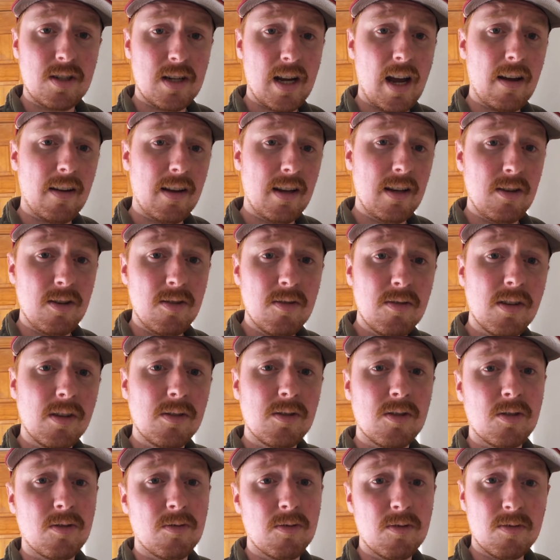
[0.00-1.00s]
out, and you could
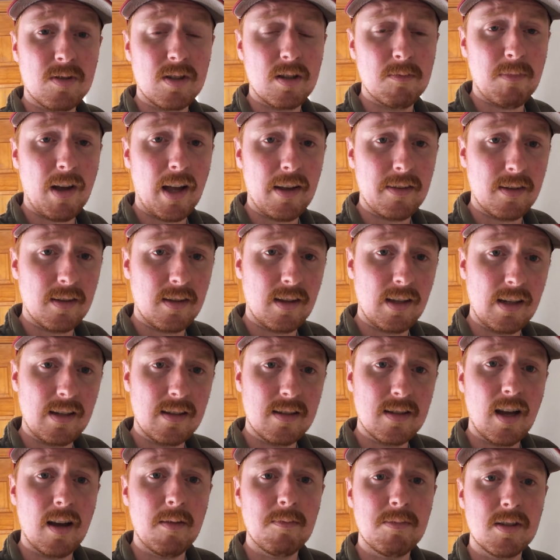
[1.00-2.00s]
screw some other
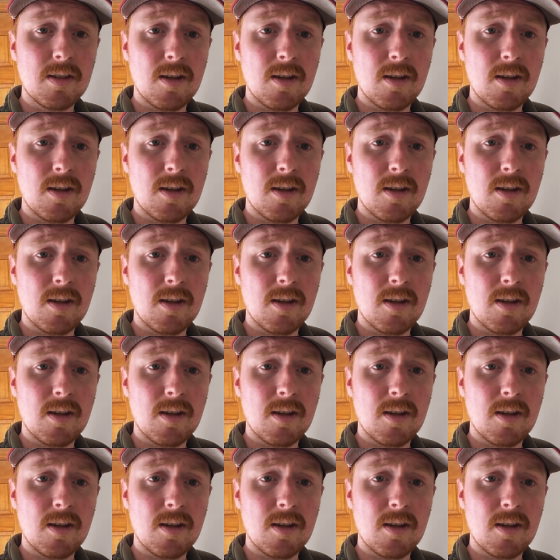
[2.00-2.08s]
things up.